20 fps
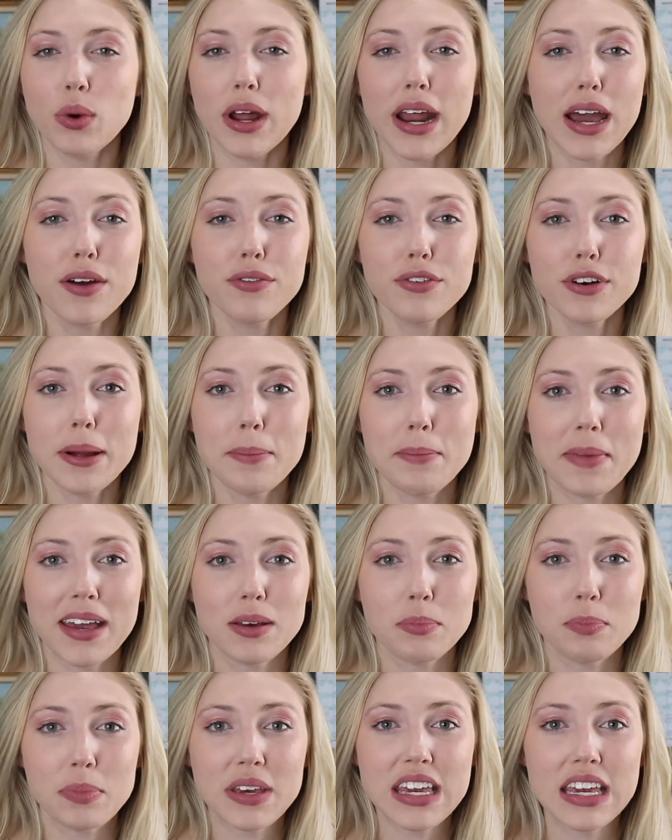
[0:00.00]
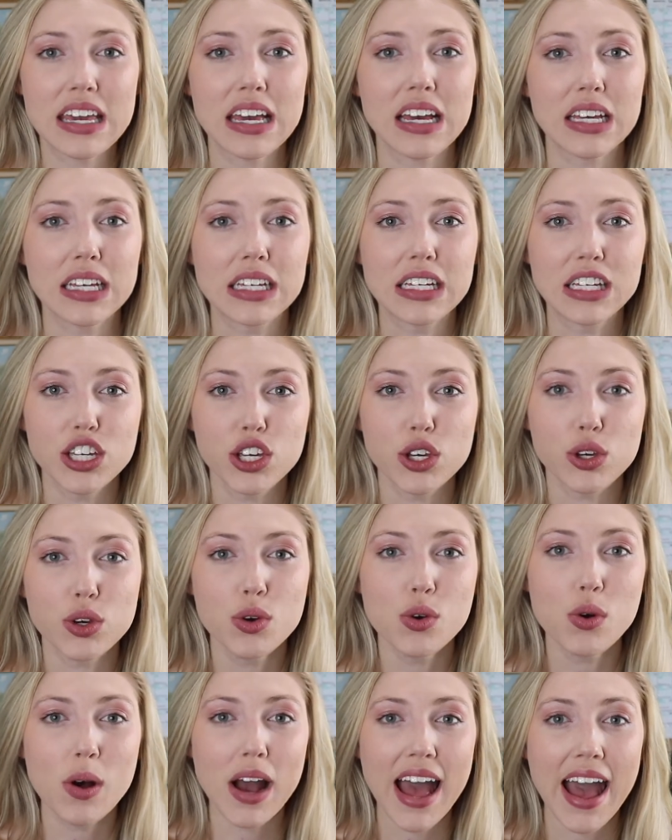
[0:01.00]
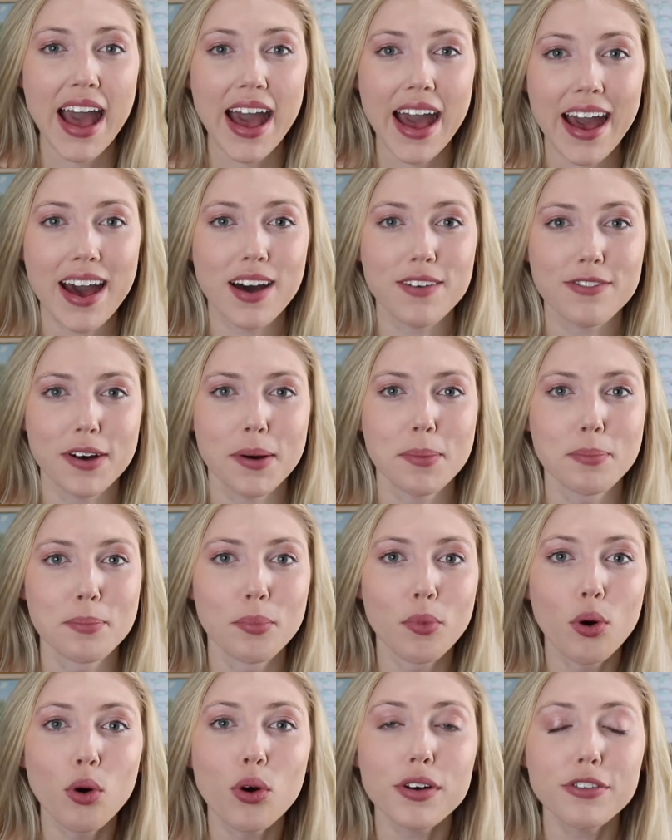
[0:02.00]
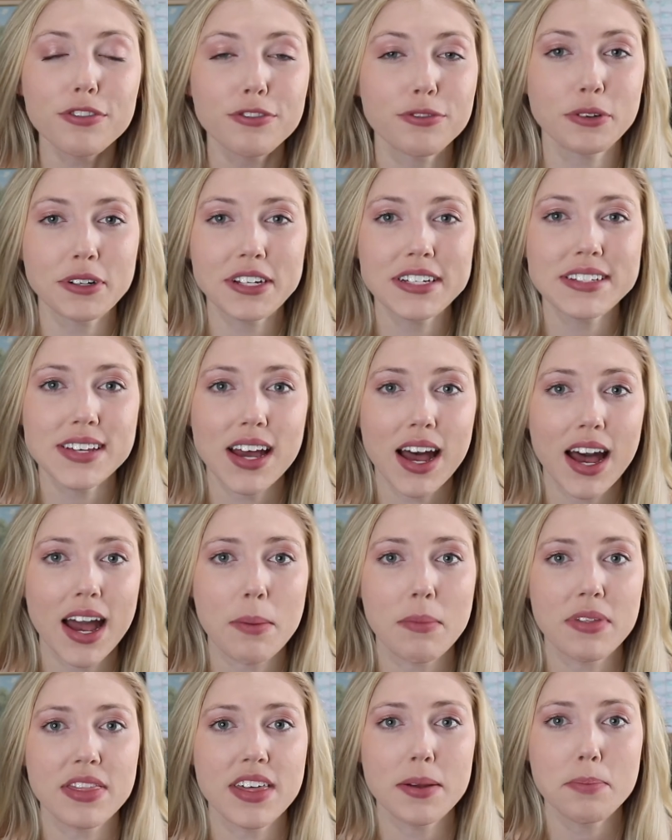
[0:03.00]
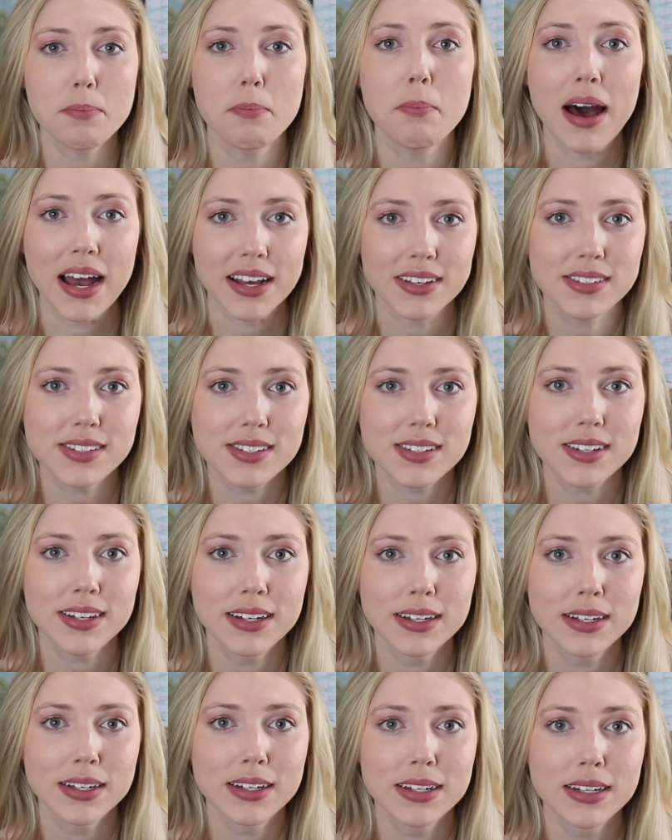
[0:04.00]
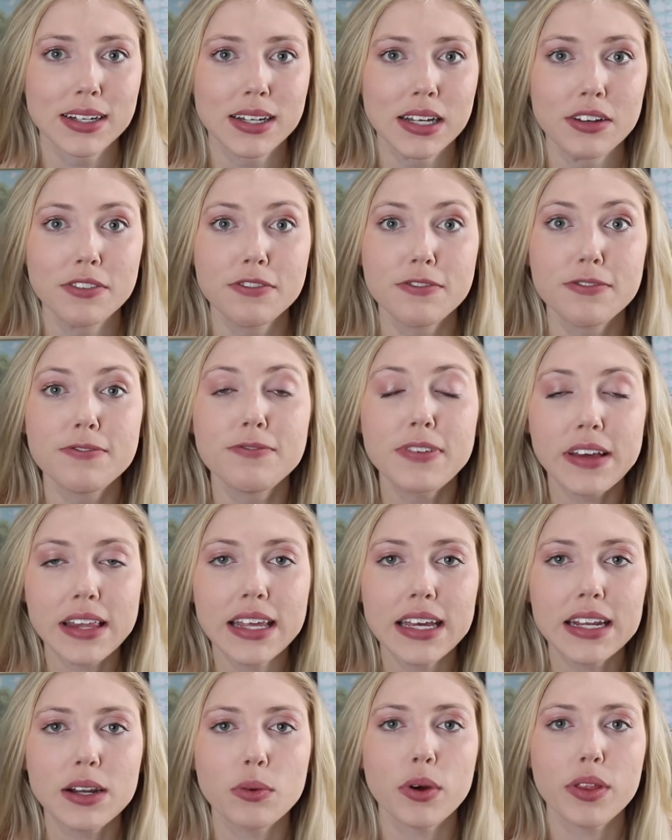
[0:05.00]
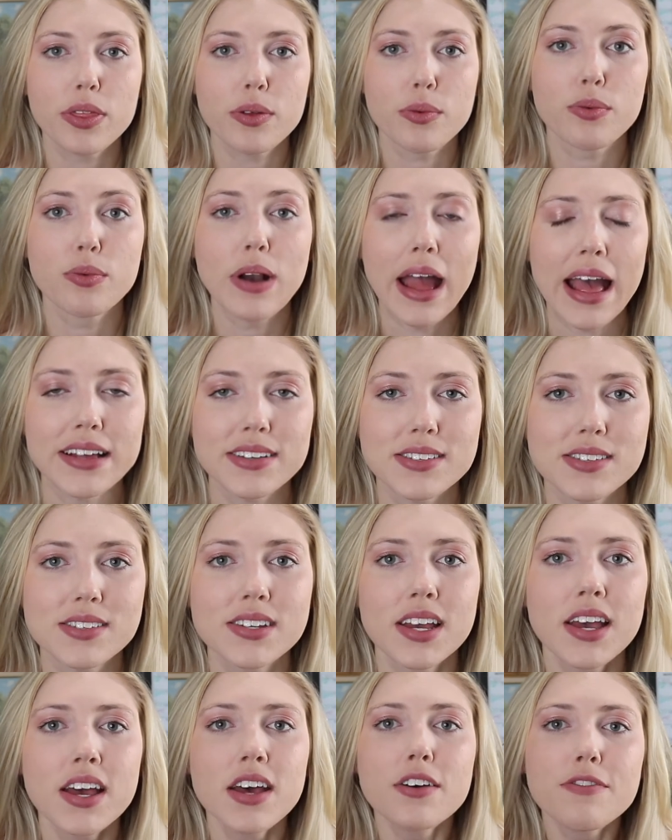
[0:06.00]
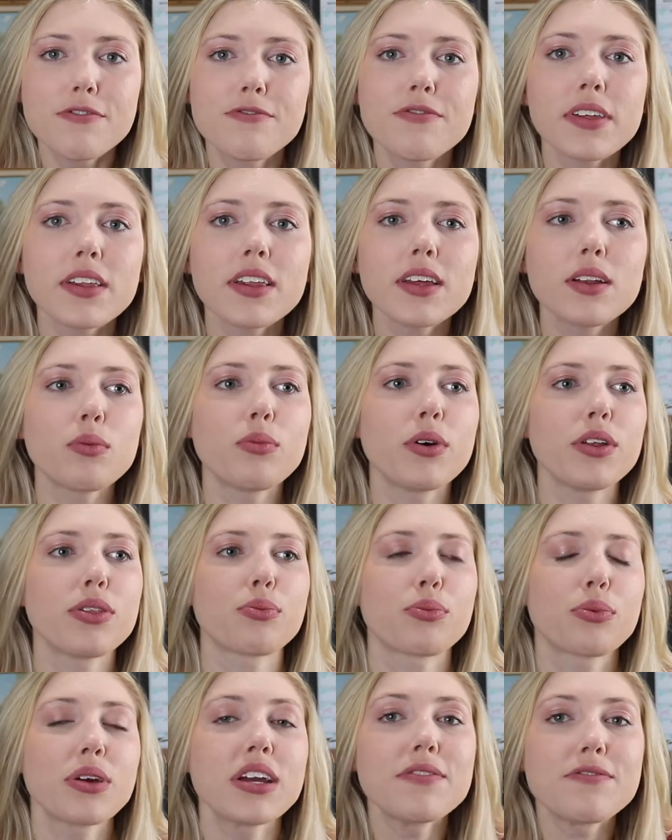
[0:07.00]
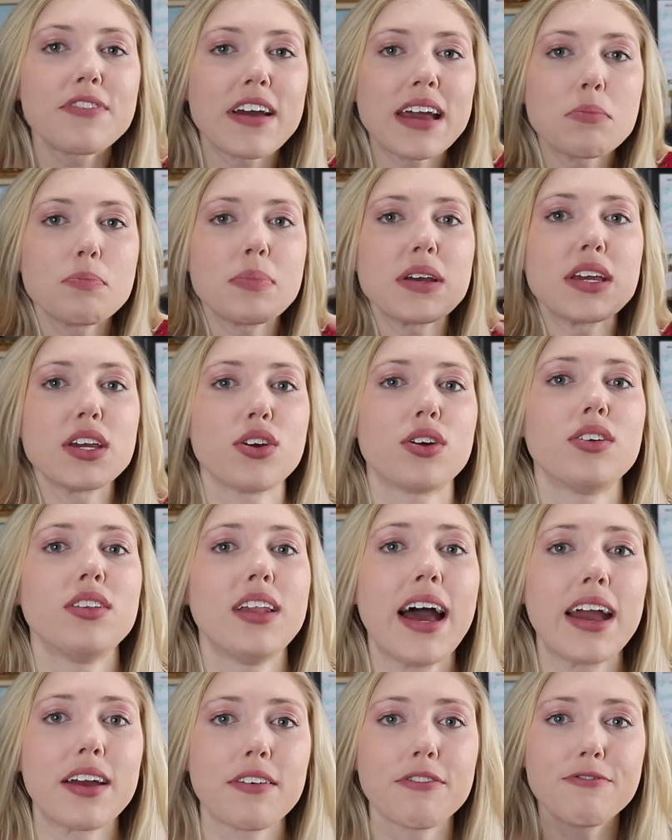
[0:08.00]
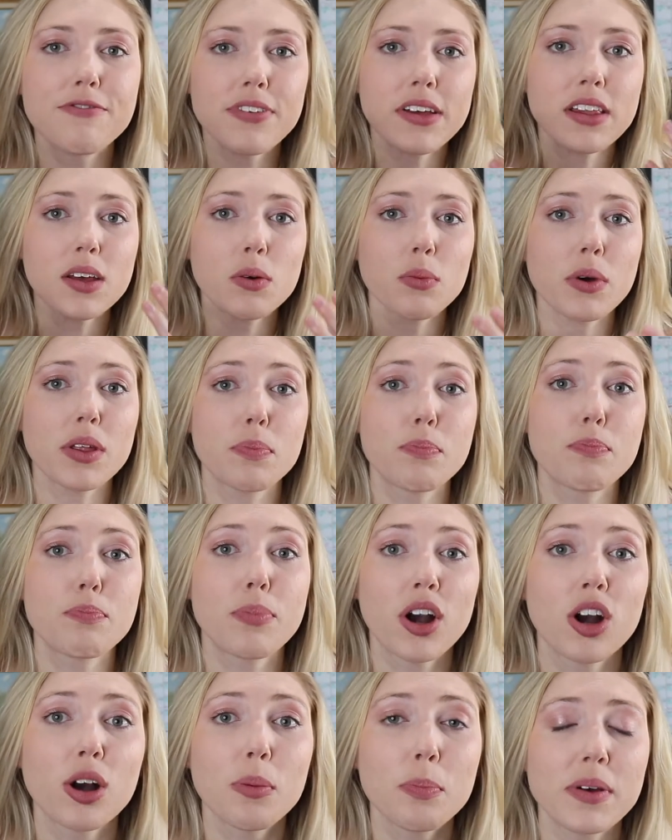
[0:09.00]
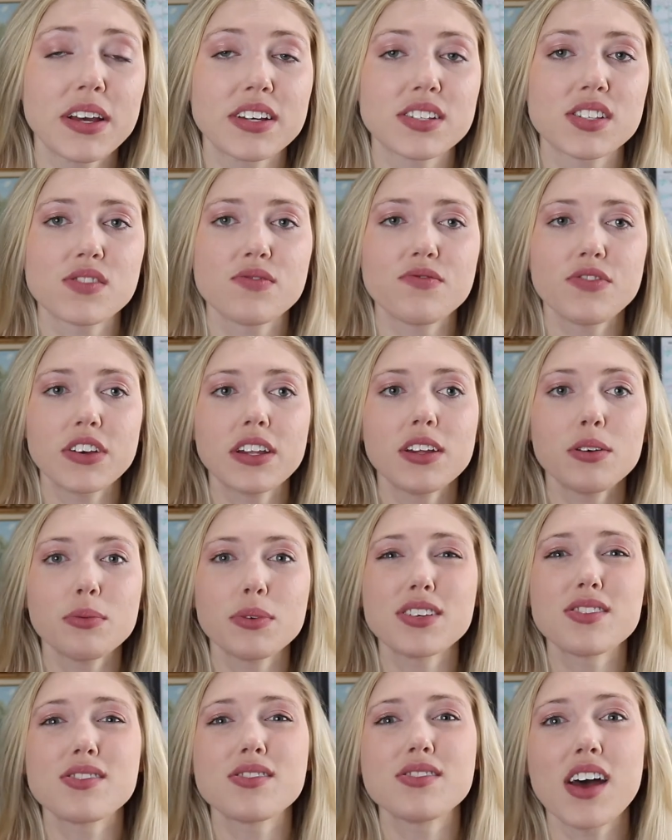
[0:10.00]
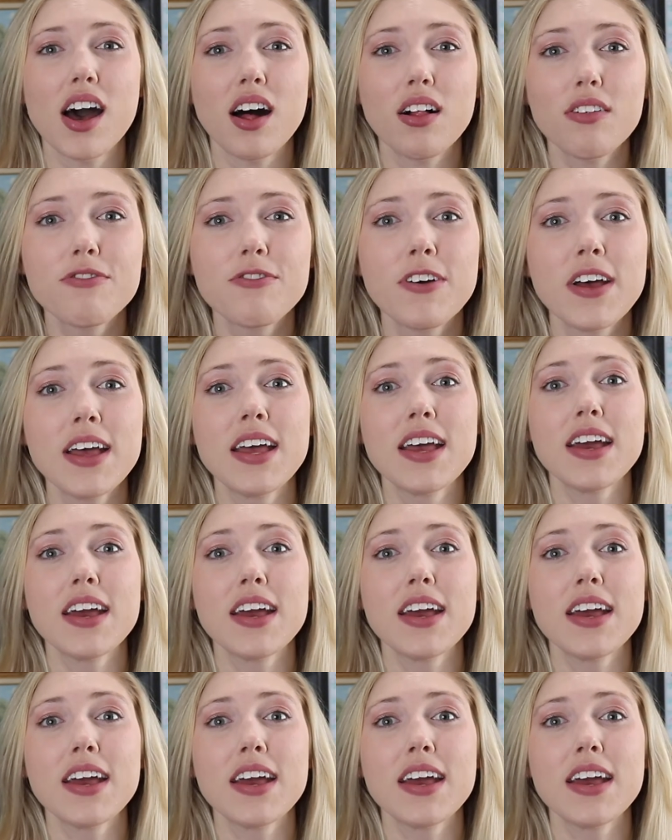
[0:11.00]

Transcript: whatever it may be, you have more free time than Musk. Fill it with rest. Fill it with revamping your life. Fill it with purpose. Fill it with self